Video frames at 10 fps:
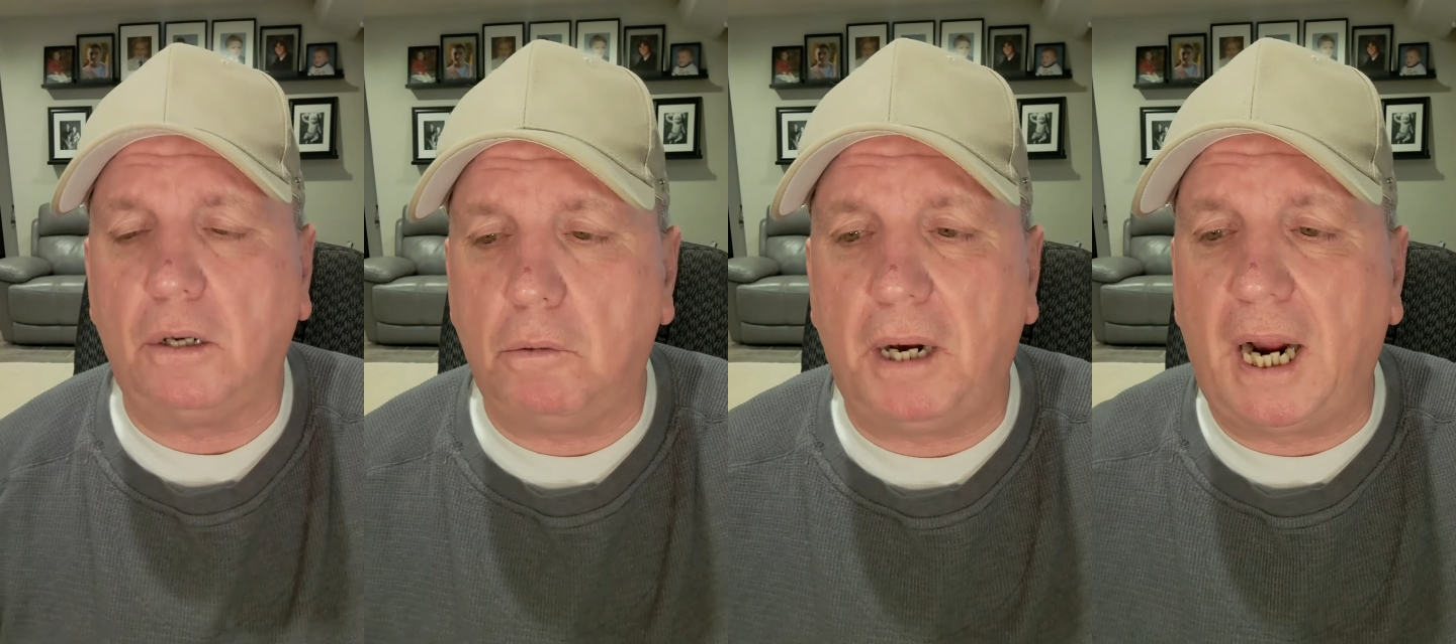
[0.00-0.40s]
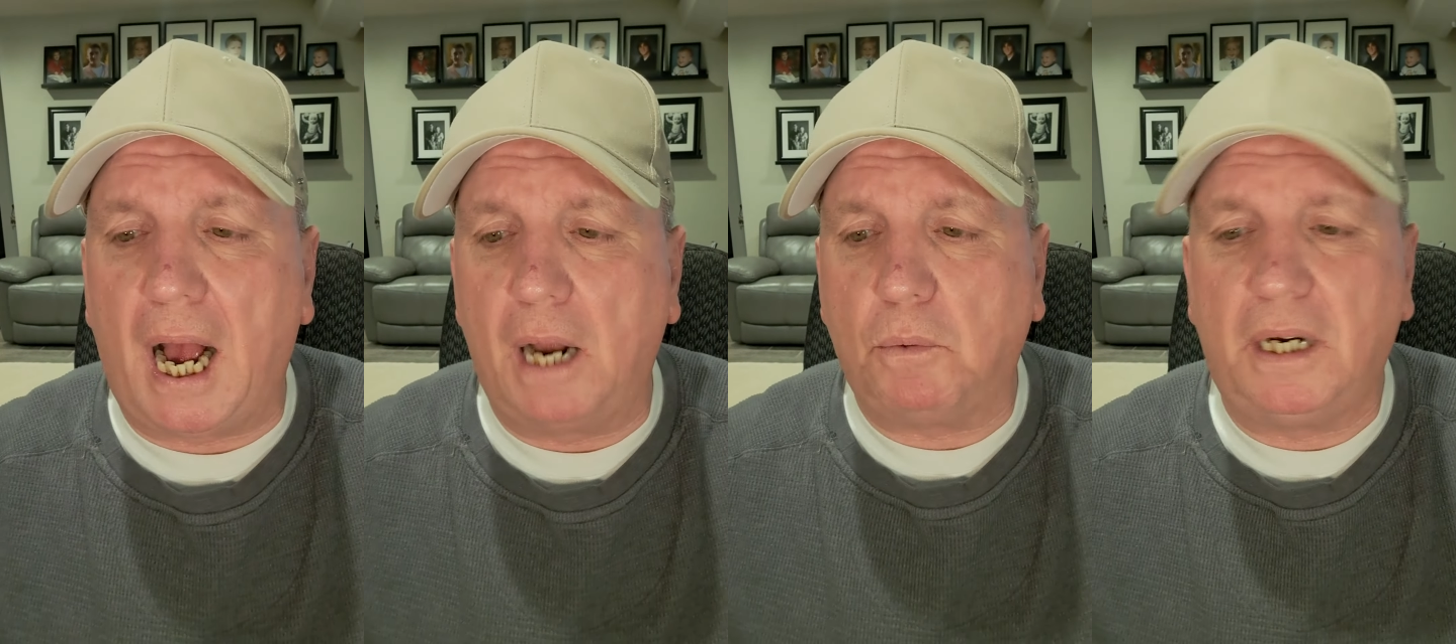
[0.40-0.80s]
Oh my
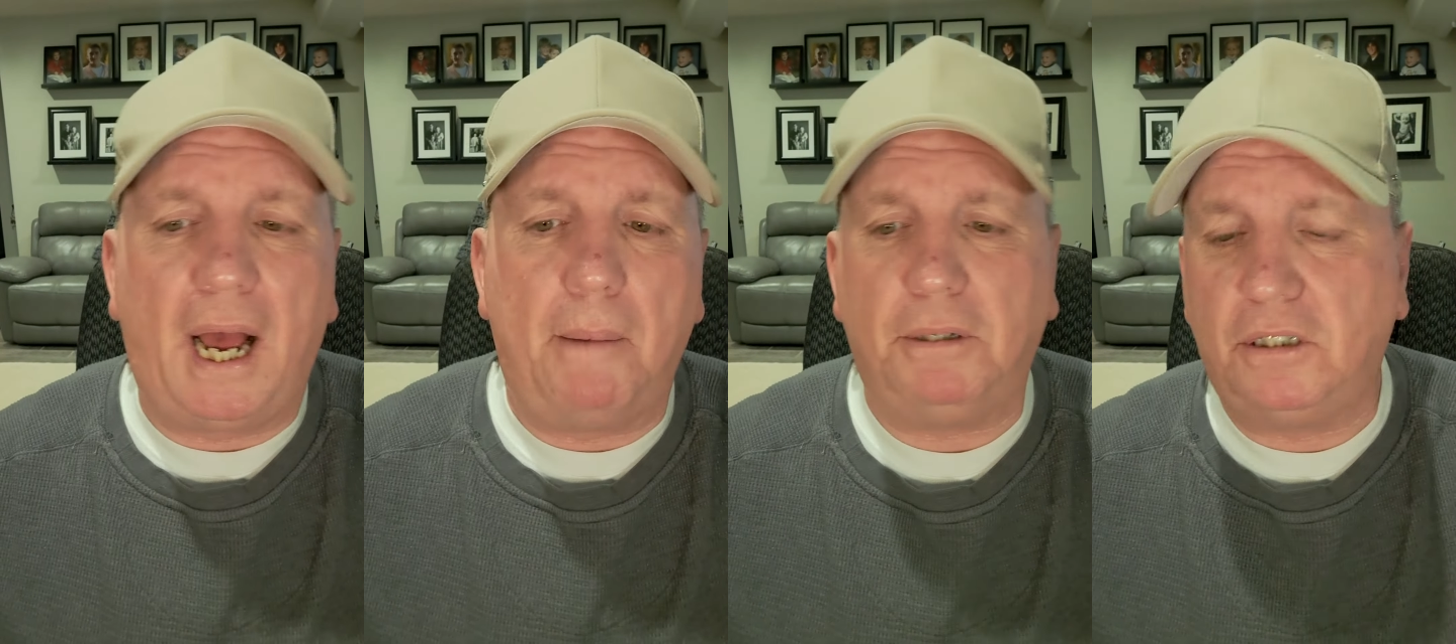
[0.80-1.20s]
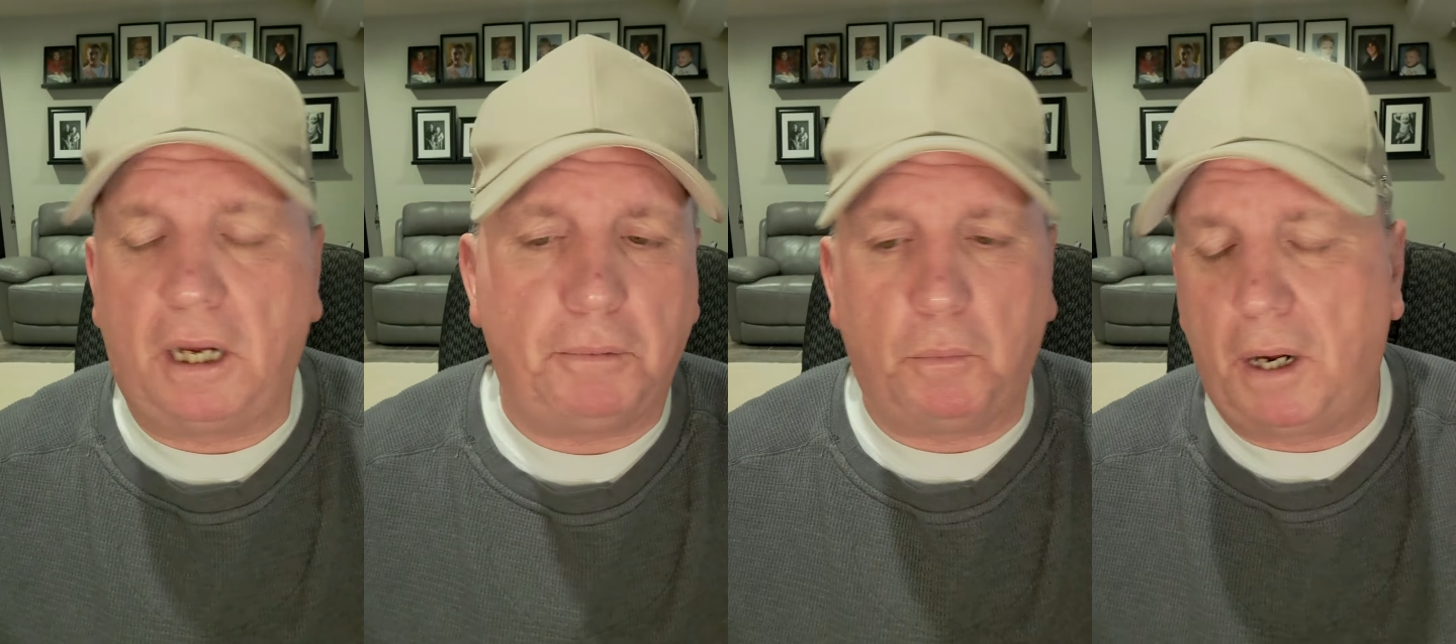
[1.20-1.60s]
God, what happened?
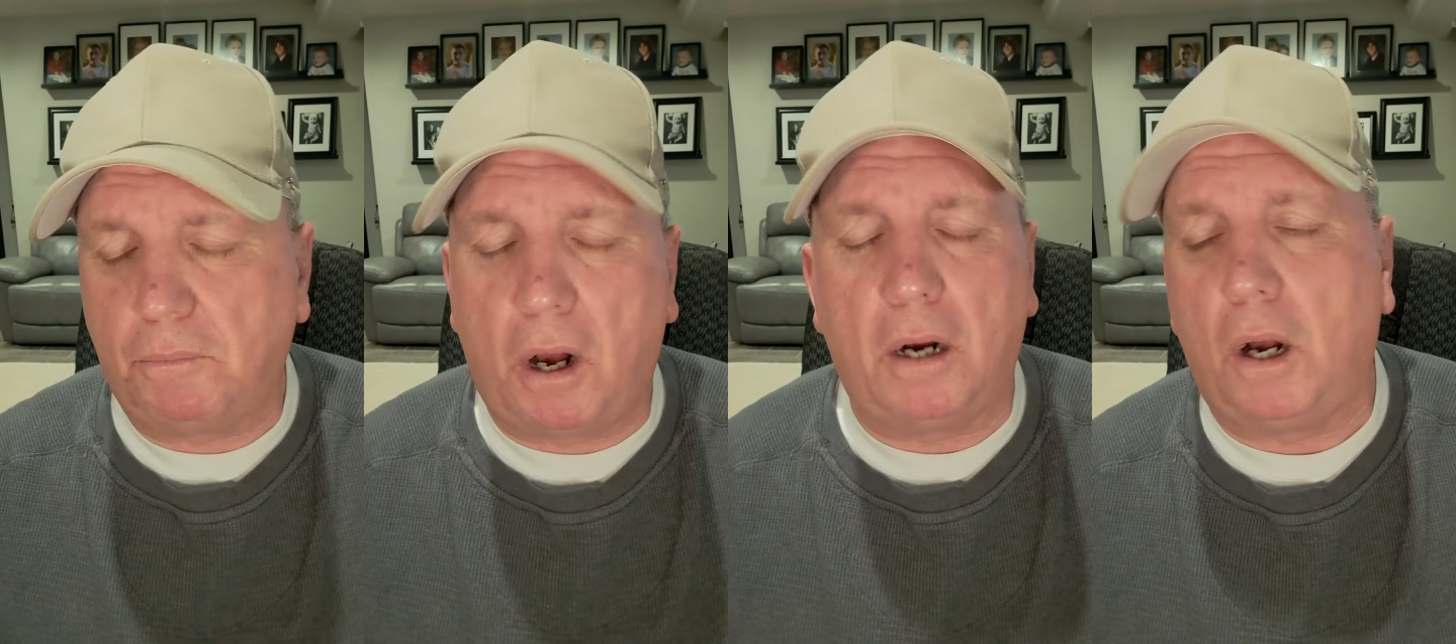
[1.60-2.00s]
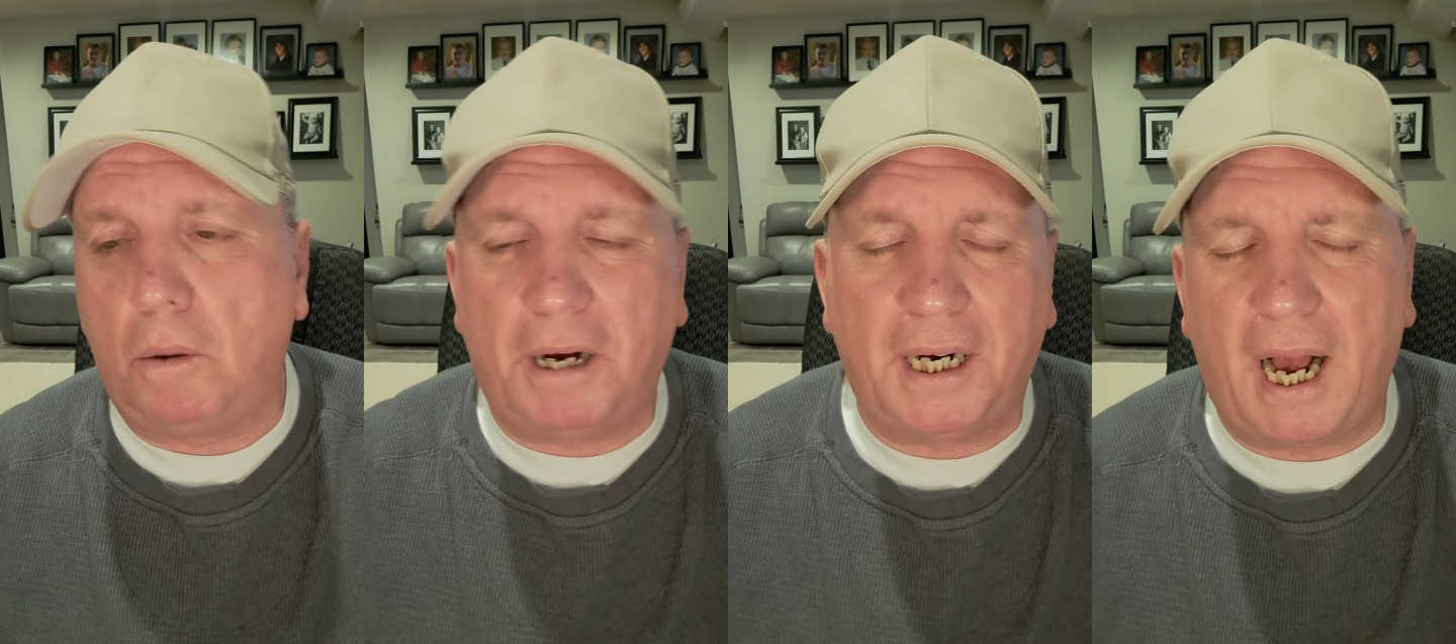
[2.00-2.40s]
Something went wrong. Oh
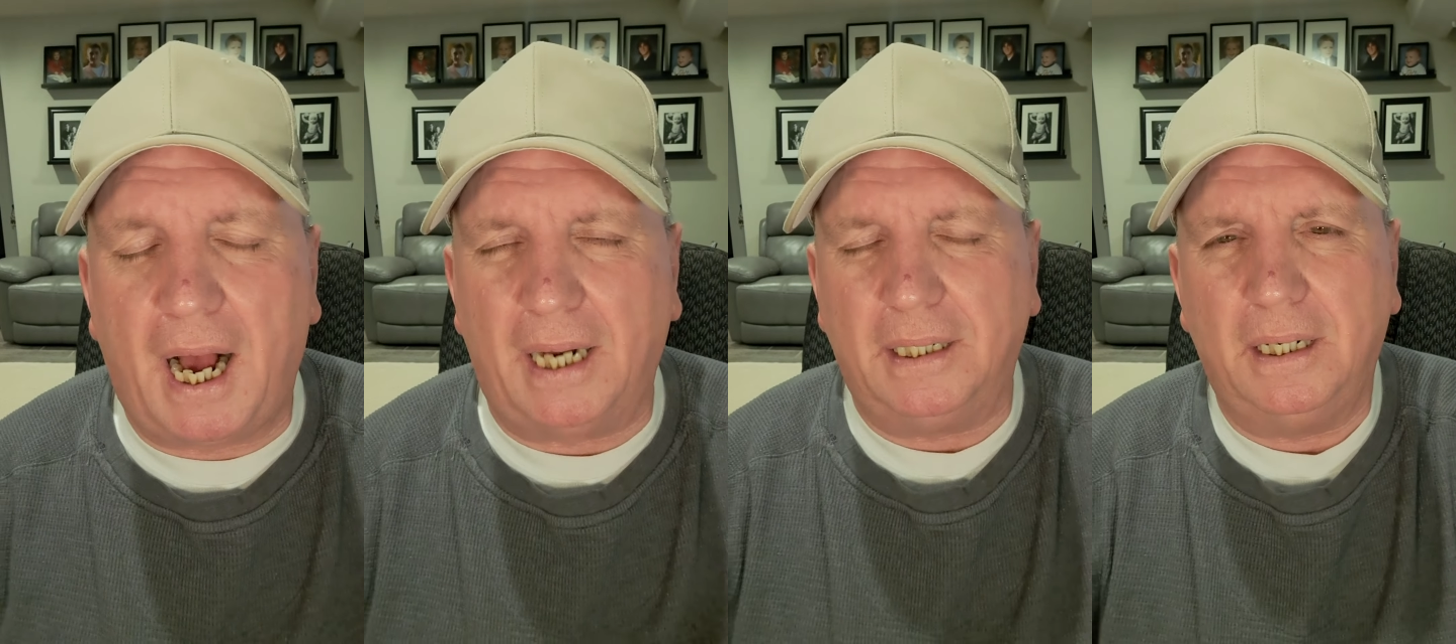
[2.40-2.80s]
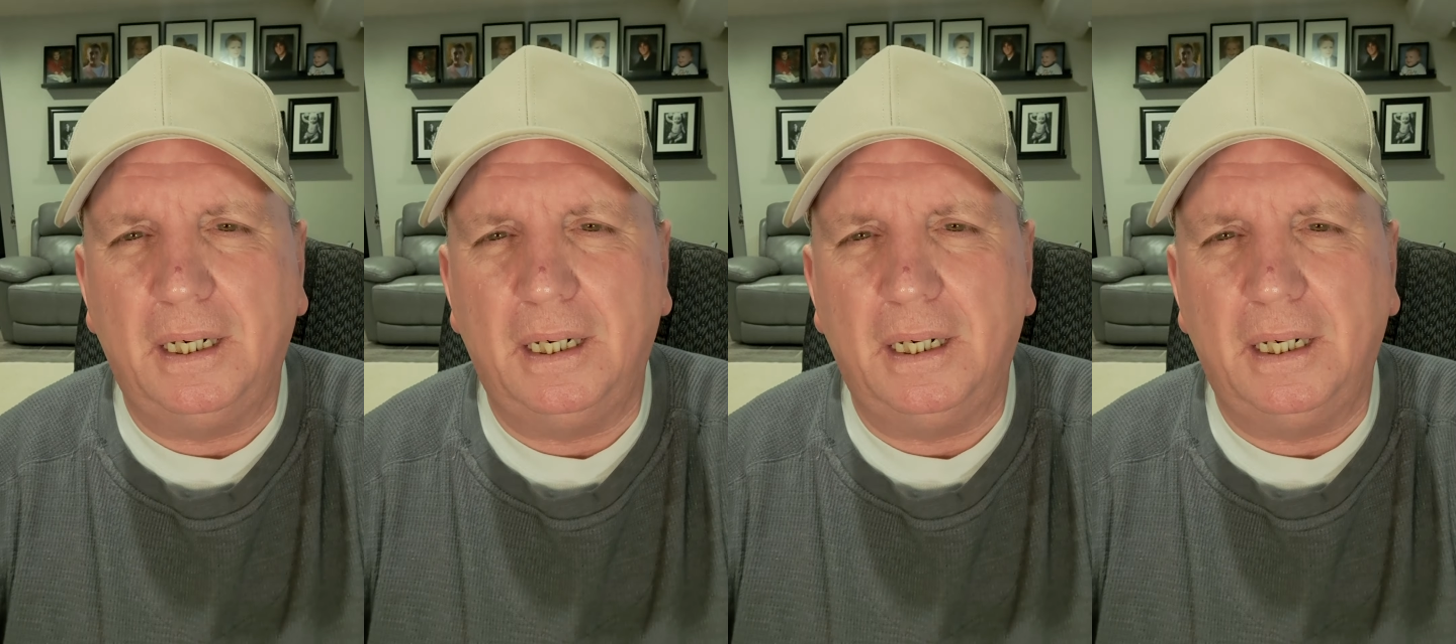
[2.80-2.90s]
my God.